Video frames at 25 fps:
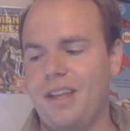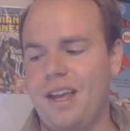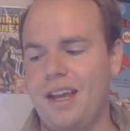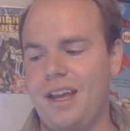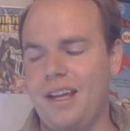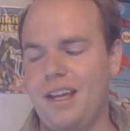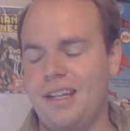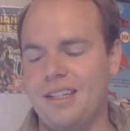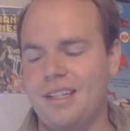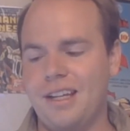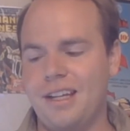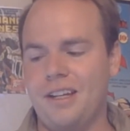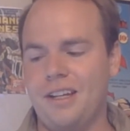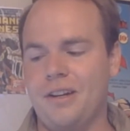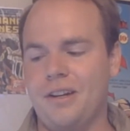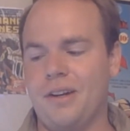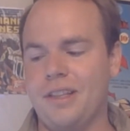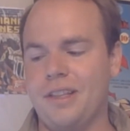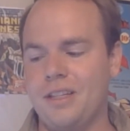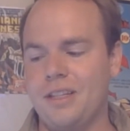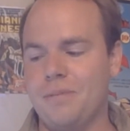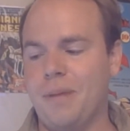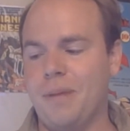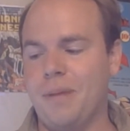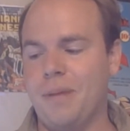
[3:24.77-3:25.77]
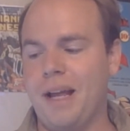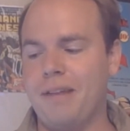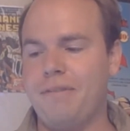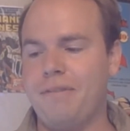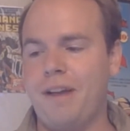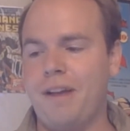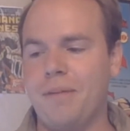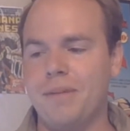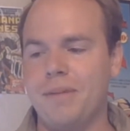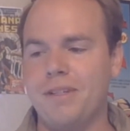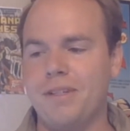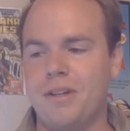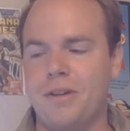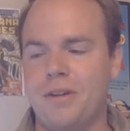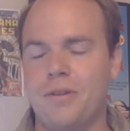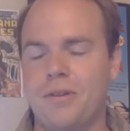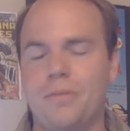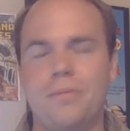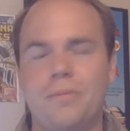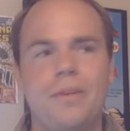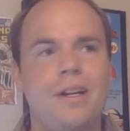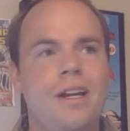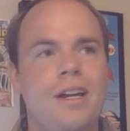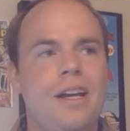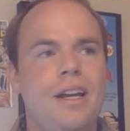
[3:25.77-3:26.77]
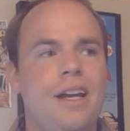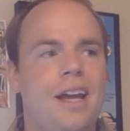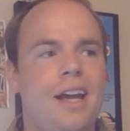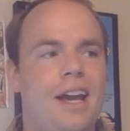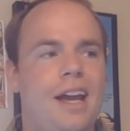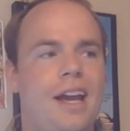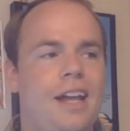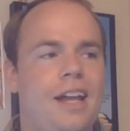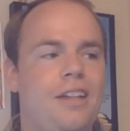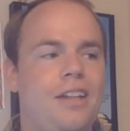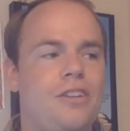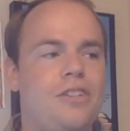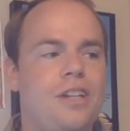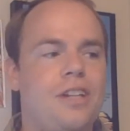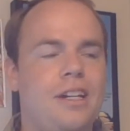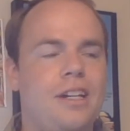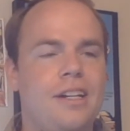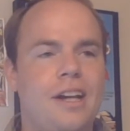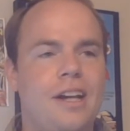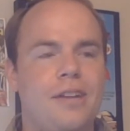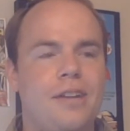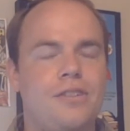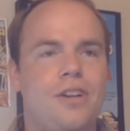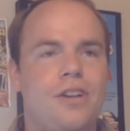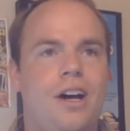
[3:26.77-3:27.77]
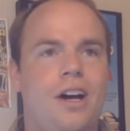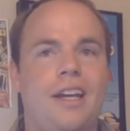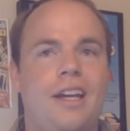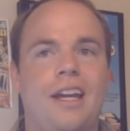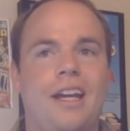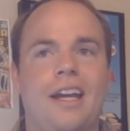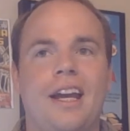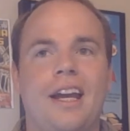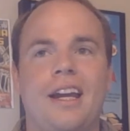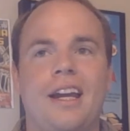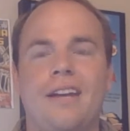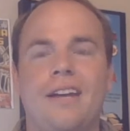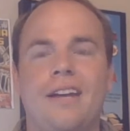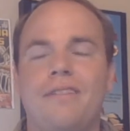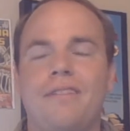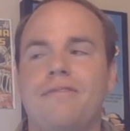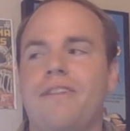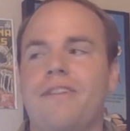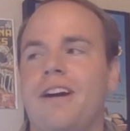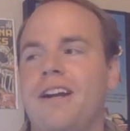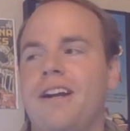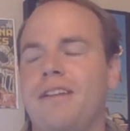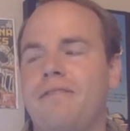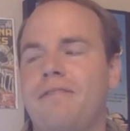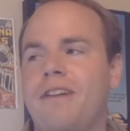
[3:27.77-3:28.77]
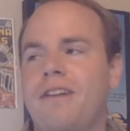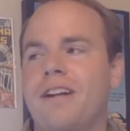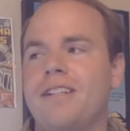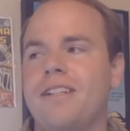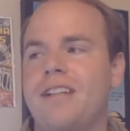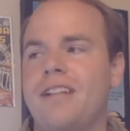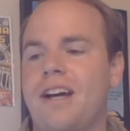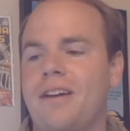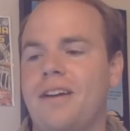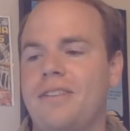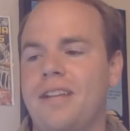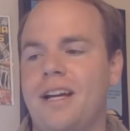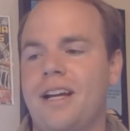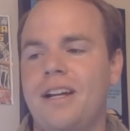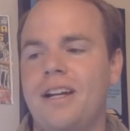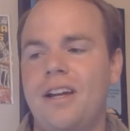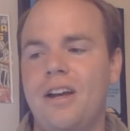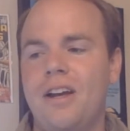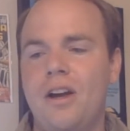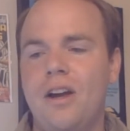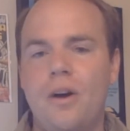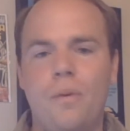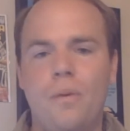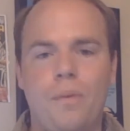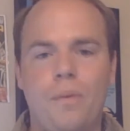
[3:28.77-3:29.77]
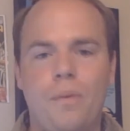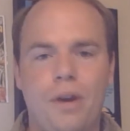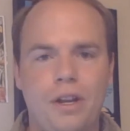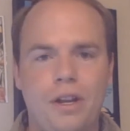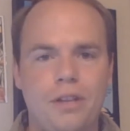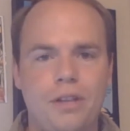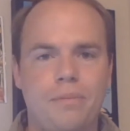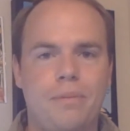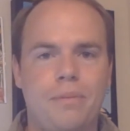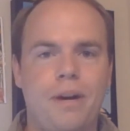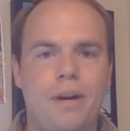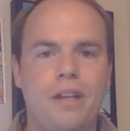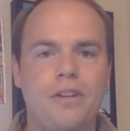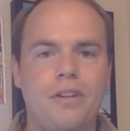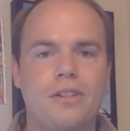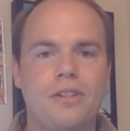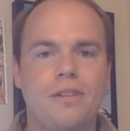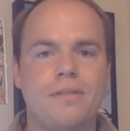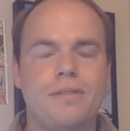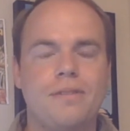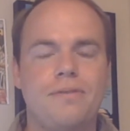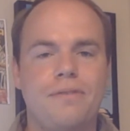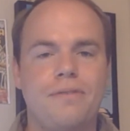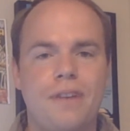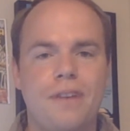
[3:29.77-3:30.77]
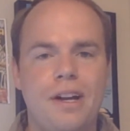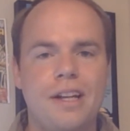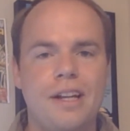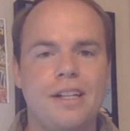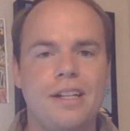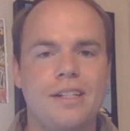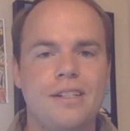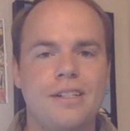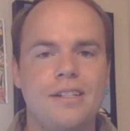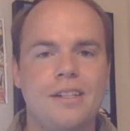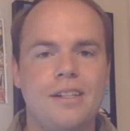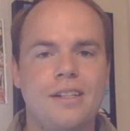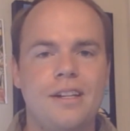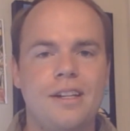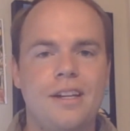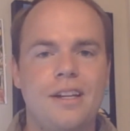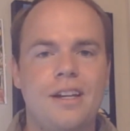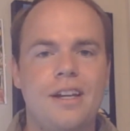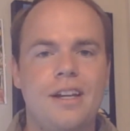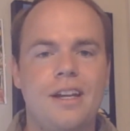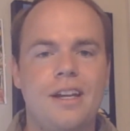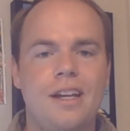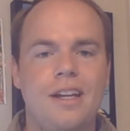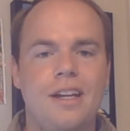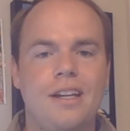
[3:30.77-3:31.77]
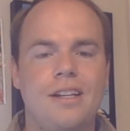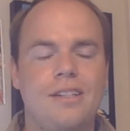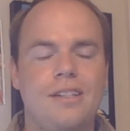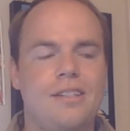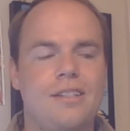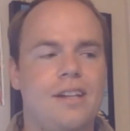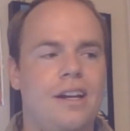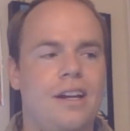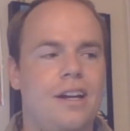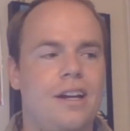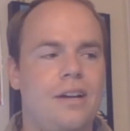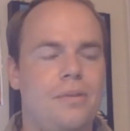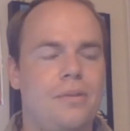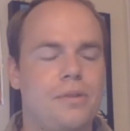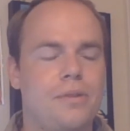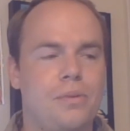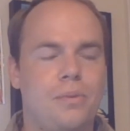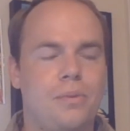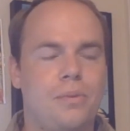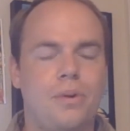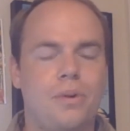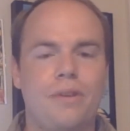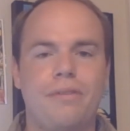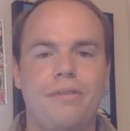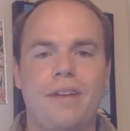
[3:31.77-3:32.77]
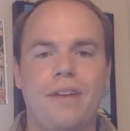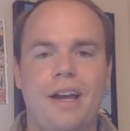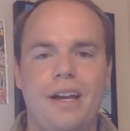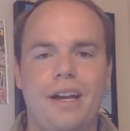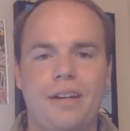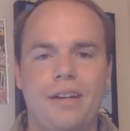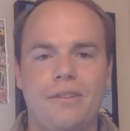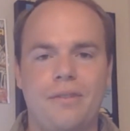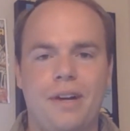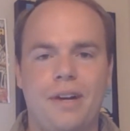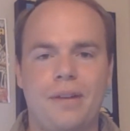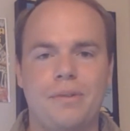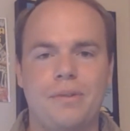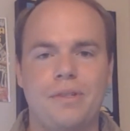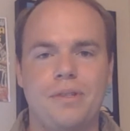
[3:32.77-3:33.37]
he's at this black family's home, and they're sitting down talking, and he finds out that one of the brothers of his friend is was a war vet, right?